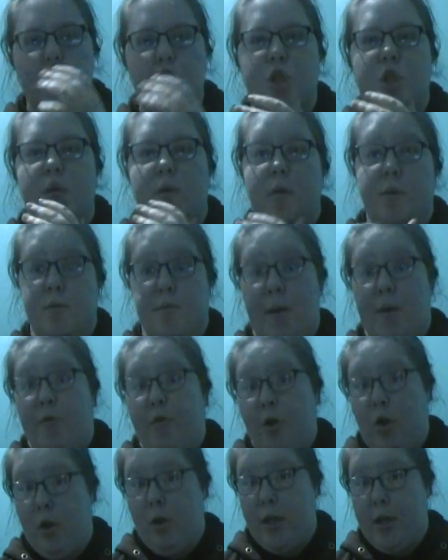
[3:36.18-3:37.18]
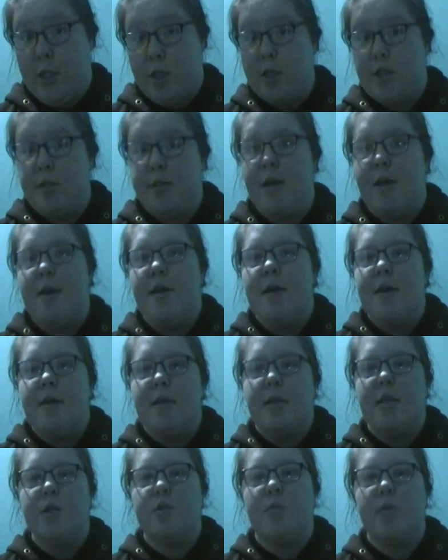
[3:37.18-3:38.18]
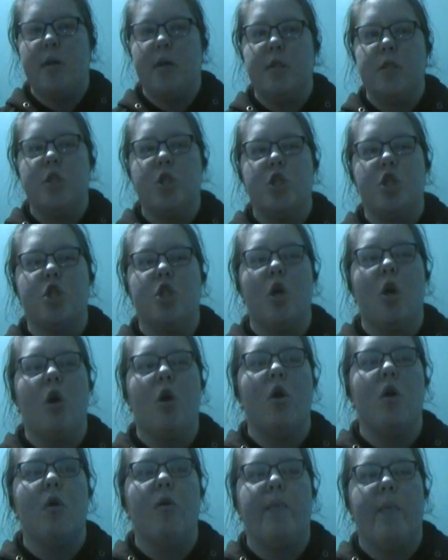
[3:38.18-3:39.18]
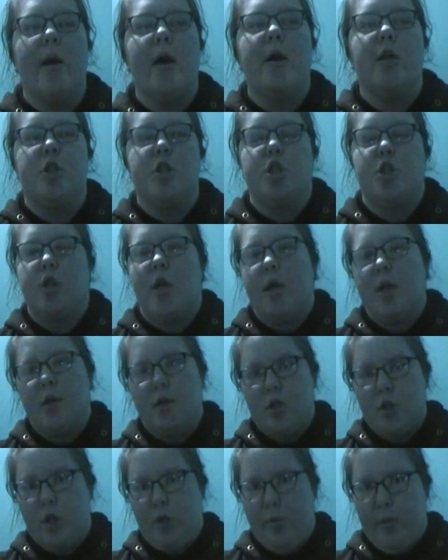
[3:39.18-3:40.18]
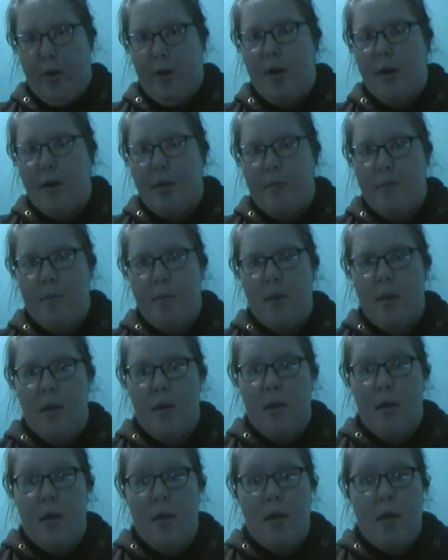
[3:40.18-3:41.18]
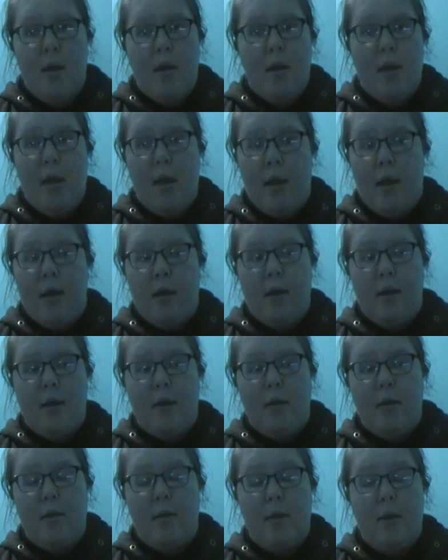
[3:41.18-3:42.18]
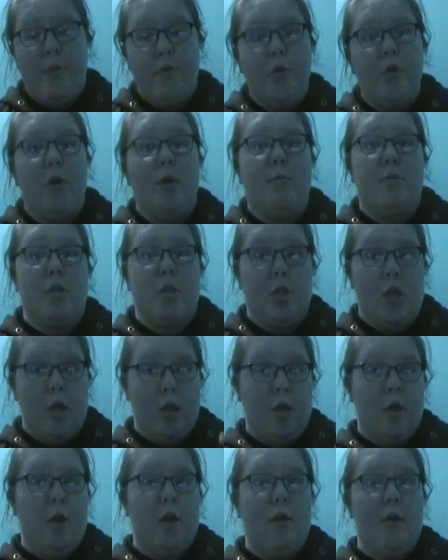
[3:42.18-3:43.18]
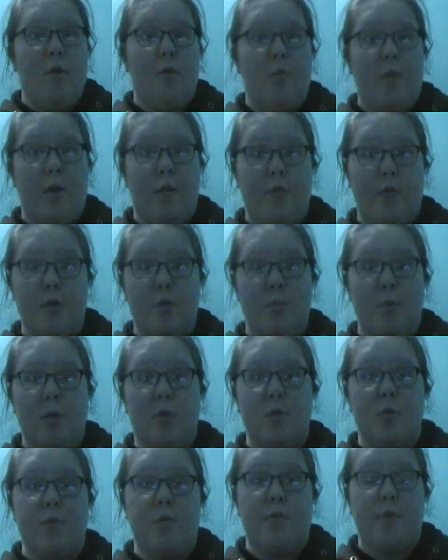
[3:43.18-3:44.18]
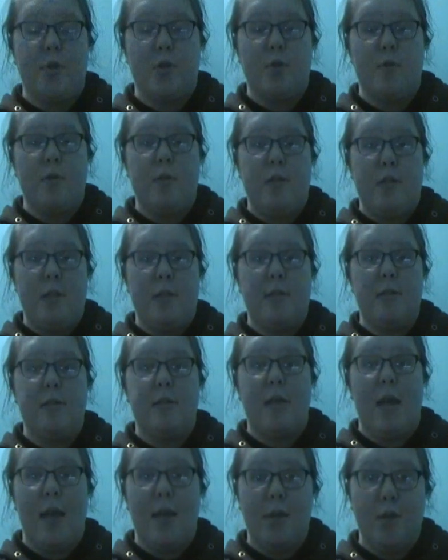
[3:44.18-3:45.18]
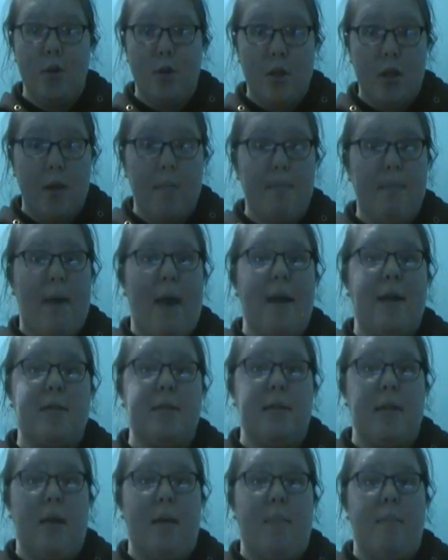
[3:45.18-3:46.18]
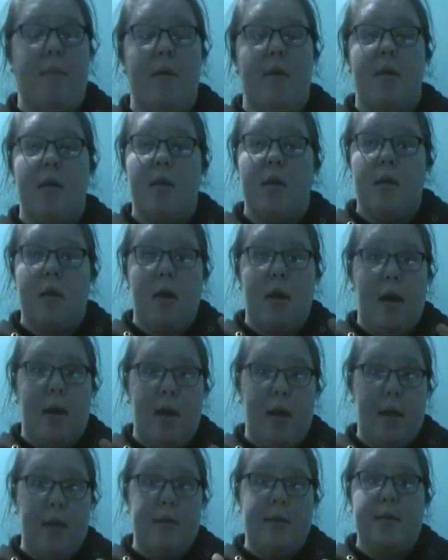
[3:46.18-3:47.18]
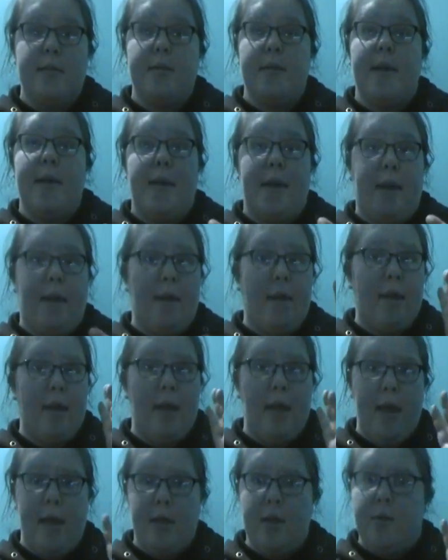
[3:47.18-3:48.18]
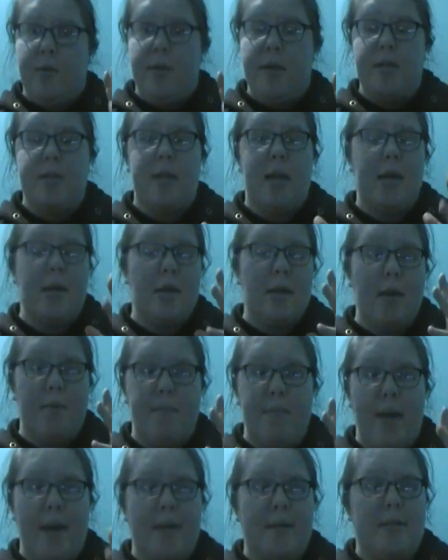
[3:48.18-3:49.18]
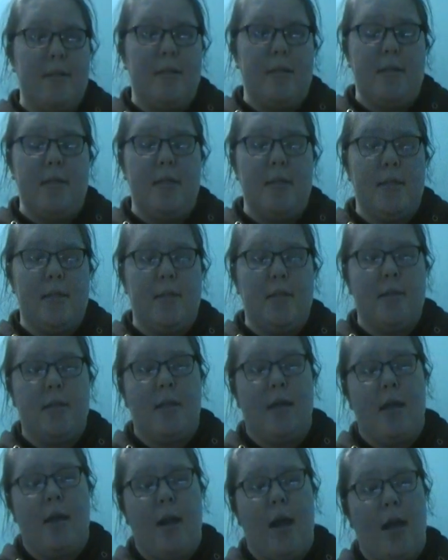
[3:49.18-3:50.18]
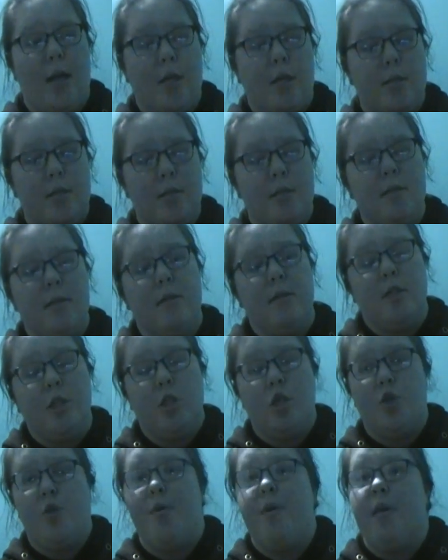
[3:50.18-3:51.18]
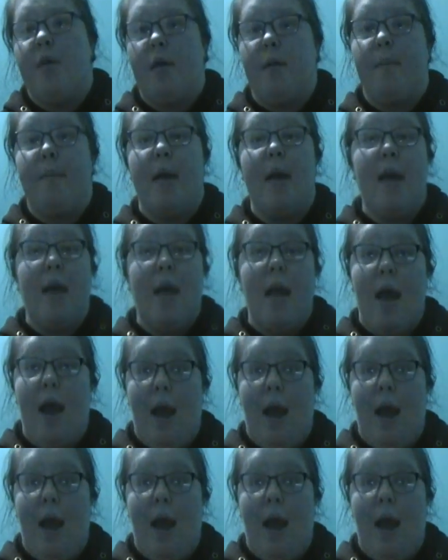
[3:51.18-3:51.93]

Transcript: a show that was made for all ages. This one had so much childish humor in it. And even though I was younger, when I first watched those first 3 seasons, I could come back to them. I hate this lighting. Anyways, I could come back to the seasons and I could still enjoy them